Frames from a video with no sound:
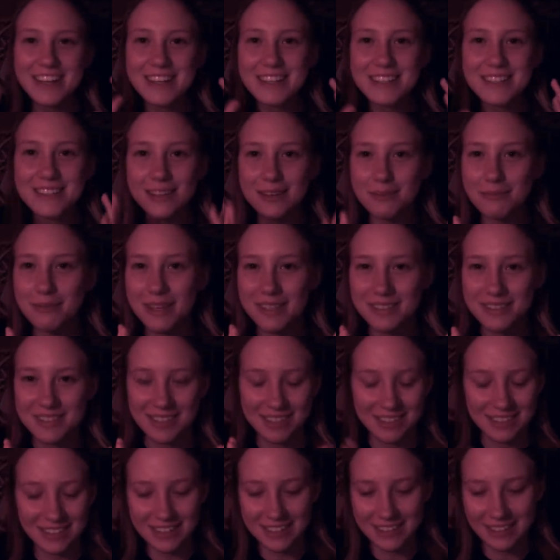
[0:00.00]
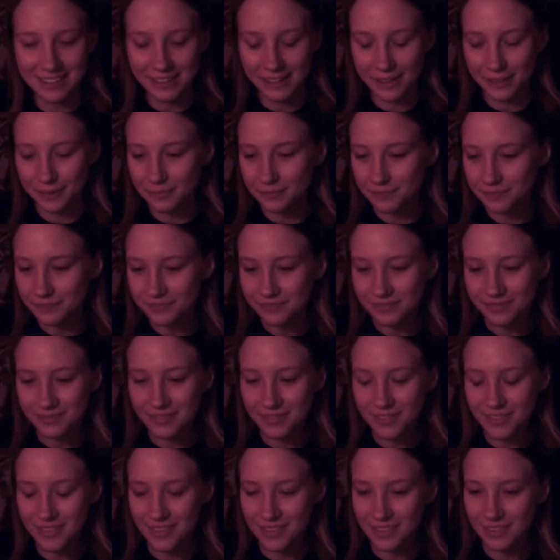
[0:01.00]
So basically, you know,
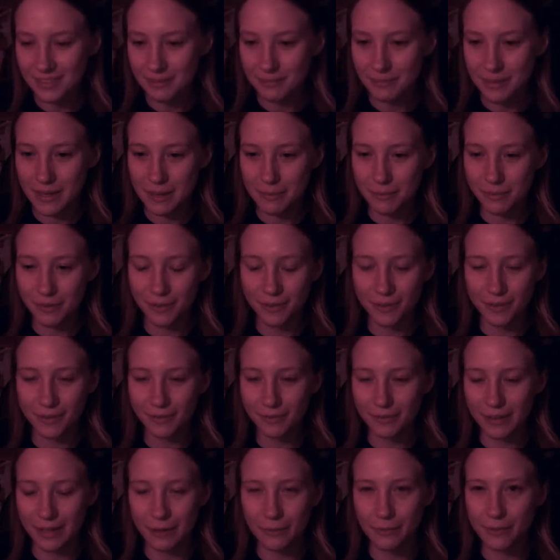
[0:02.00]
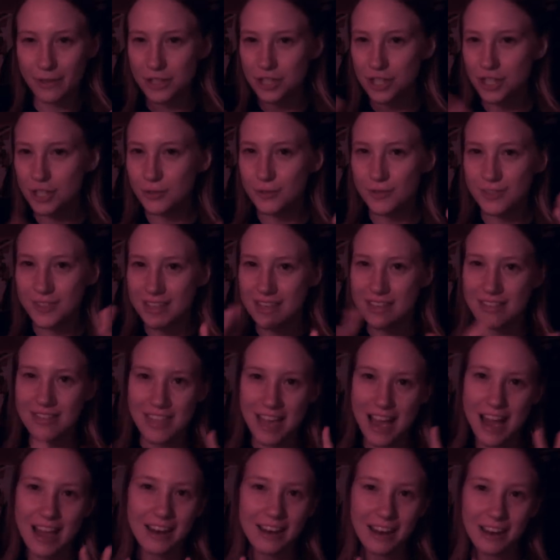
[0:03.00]
people, like, when she was in
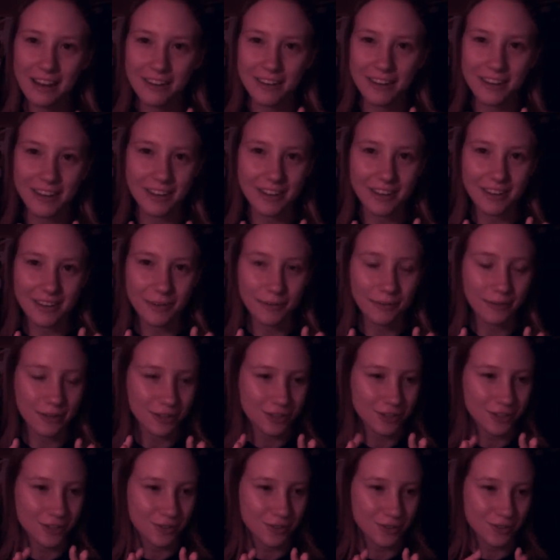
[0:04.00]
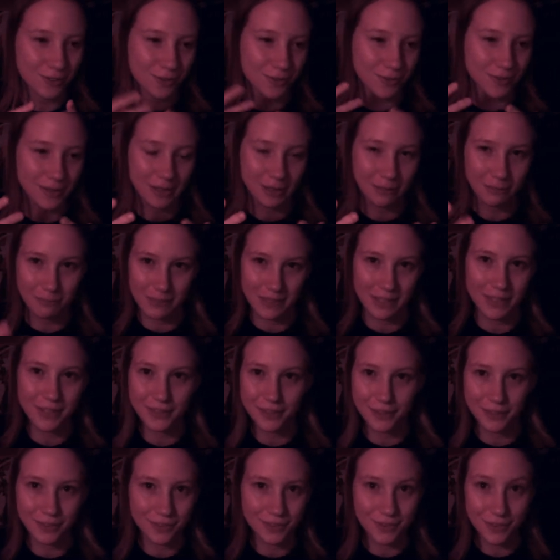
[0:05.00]
that era where she was doing, like, Mean
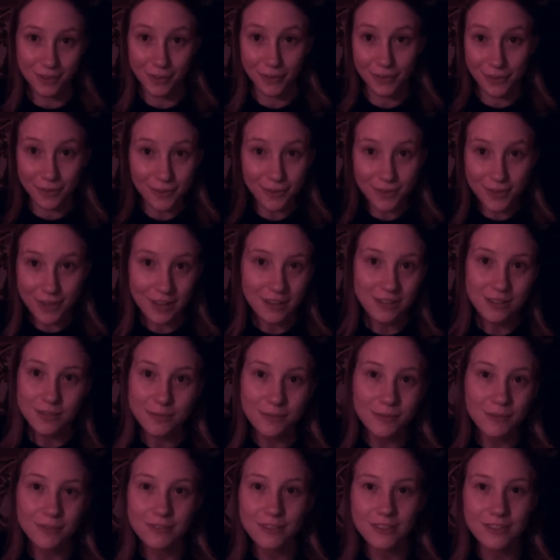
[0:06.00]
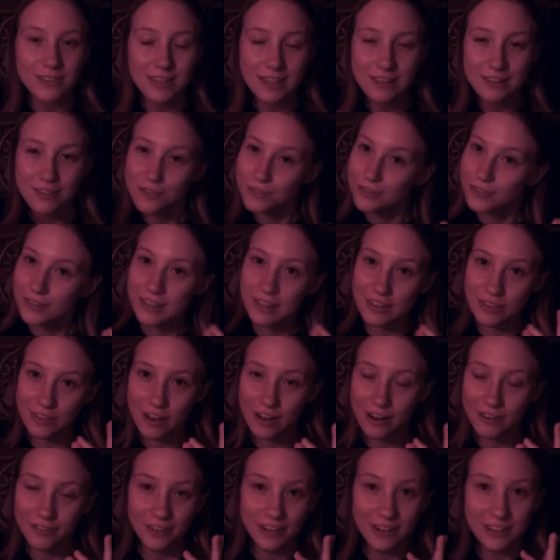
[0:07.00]
Girls and all those kinds of movies, they just really
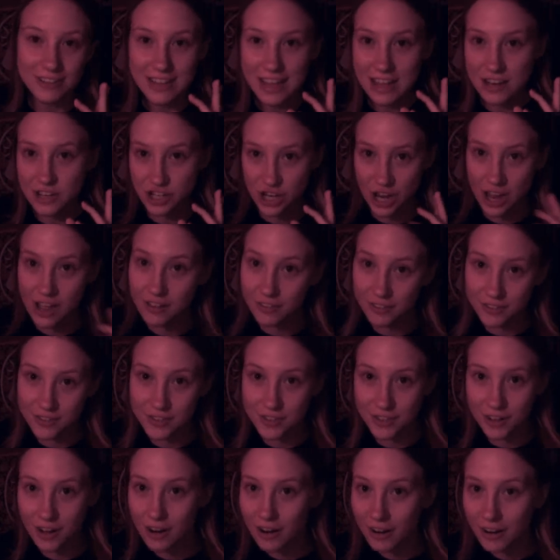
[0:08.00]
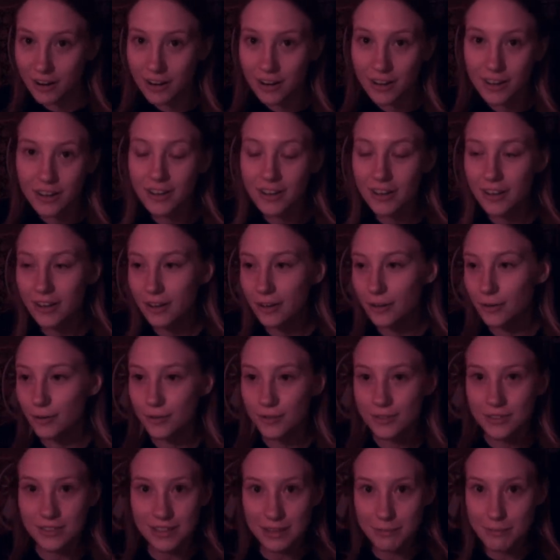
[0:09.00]
thought of her as that child star who
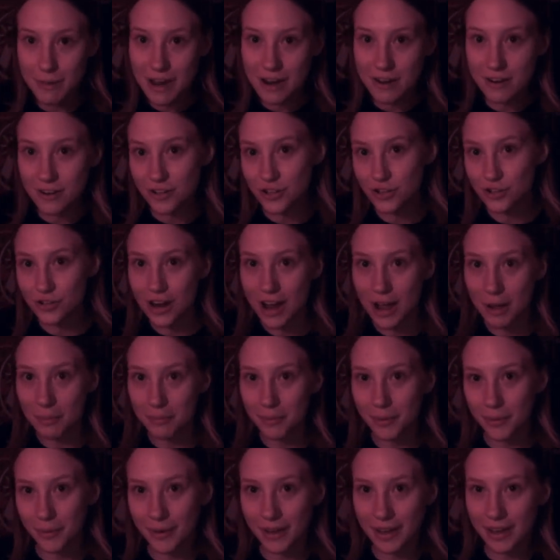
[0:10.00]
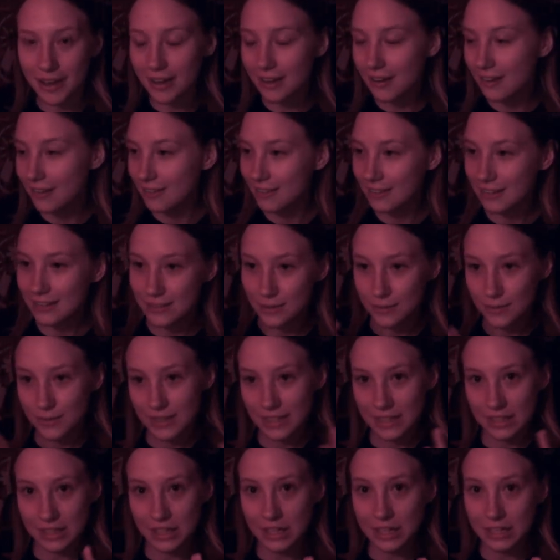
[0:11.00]
was in The Parent Trap, okay? That's what
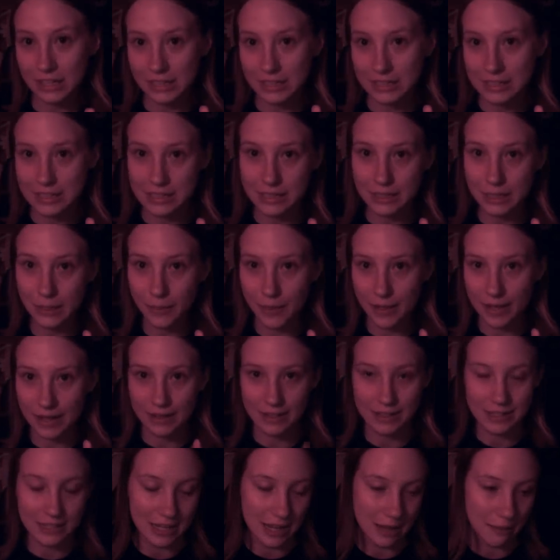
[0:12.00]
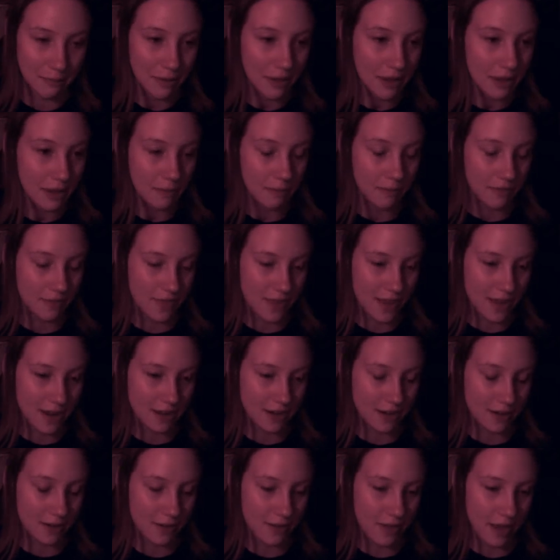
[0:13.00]
they thought of Lindsay Lohan at the time. But then,
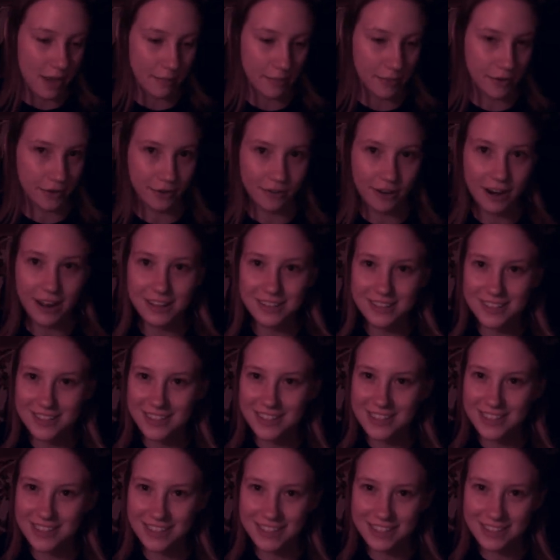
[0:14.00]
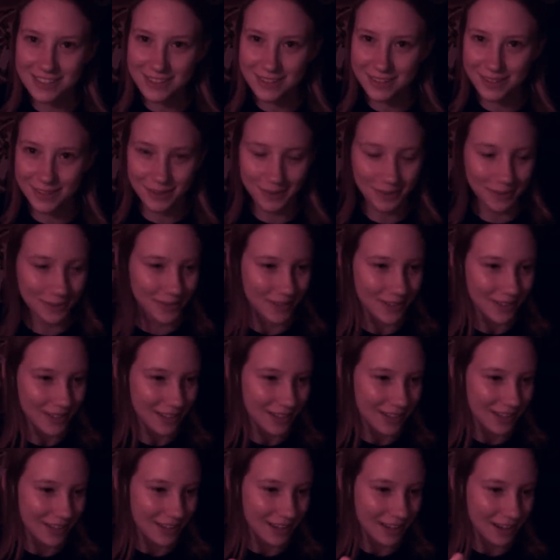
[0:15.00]
you know, that progressed into
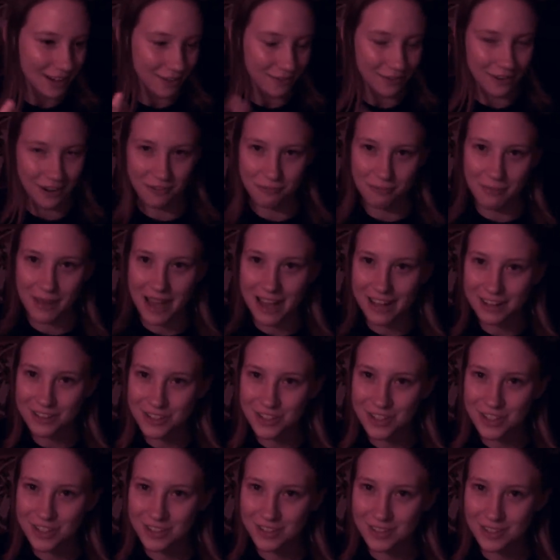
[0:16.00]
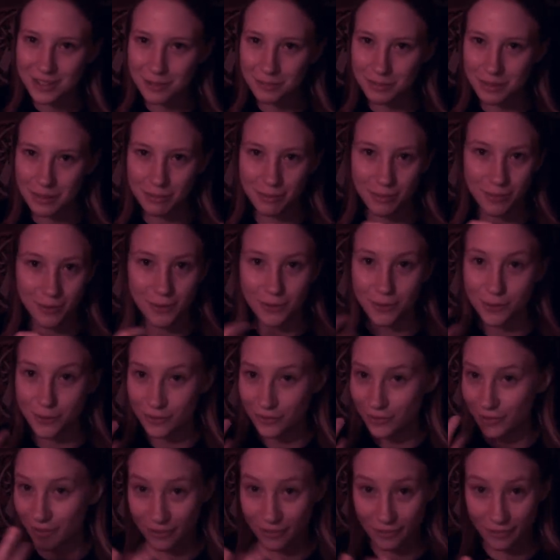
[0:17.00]
a rough patch, so people knew her
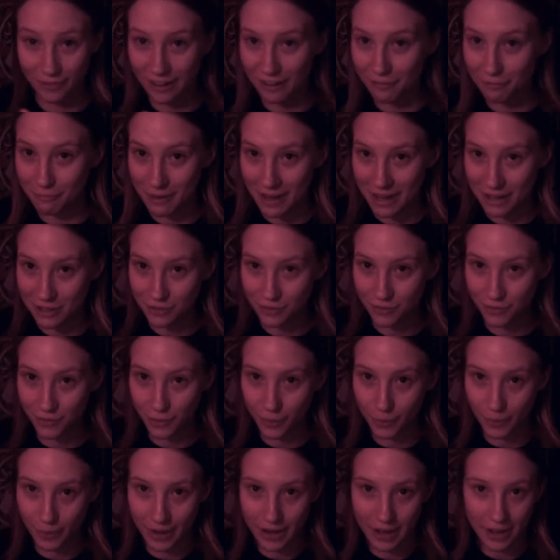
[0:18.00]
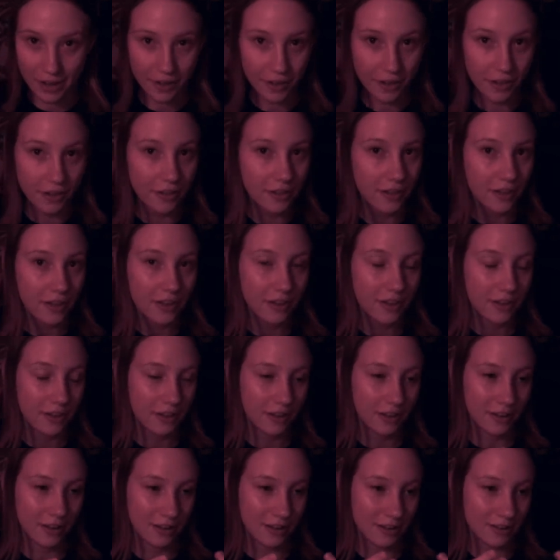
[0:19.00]
for a rough patch for a while
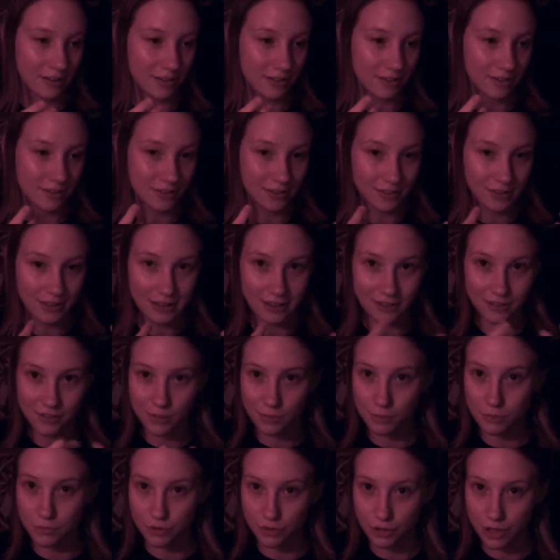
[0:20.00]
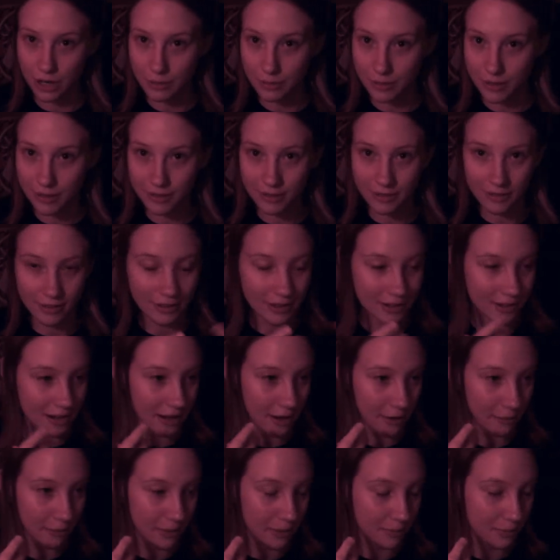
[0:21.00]
and, like, some drama, and
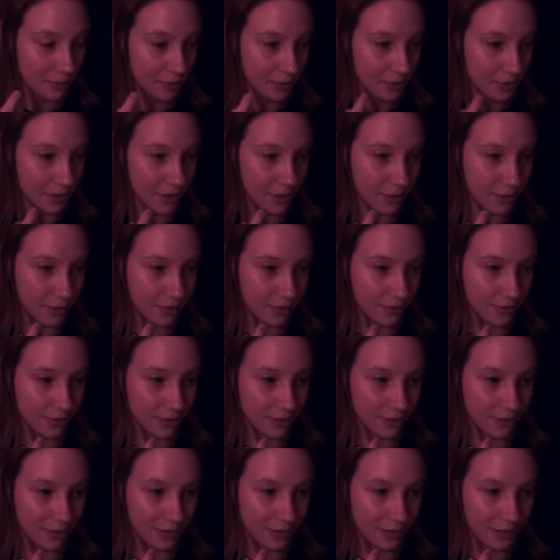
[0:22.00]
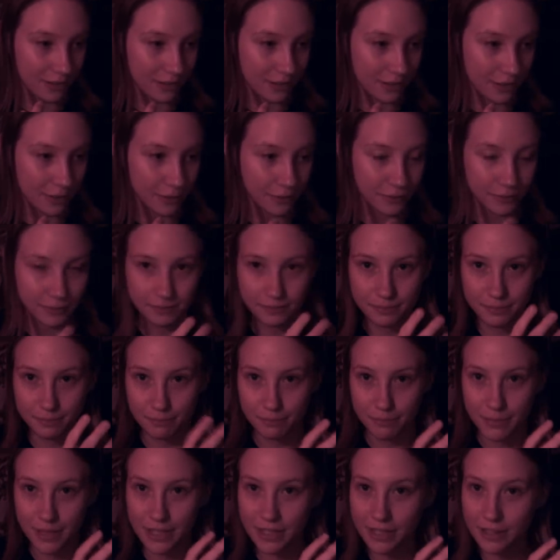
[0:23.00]
now people know her for, you know,
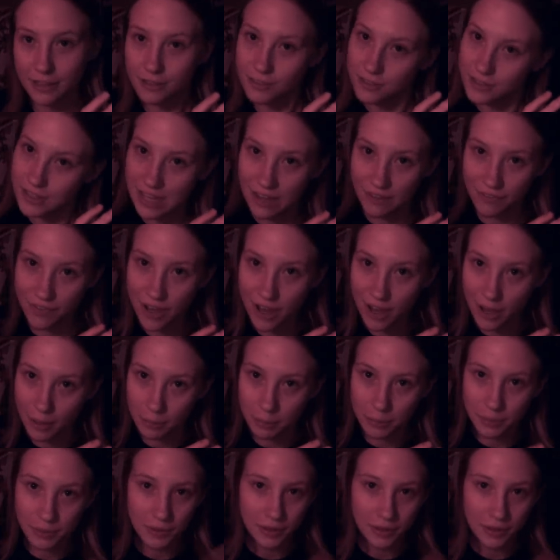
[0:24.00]
picking herself up,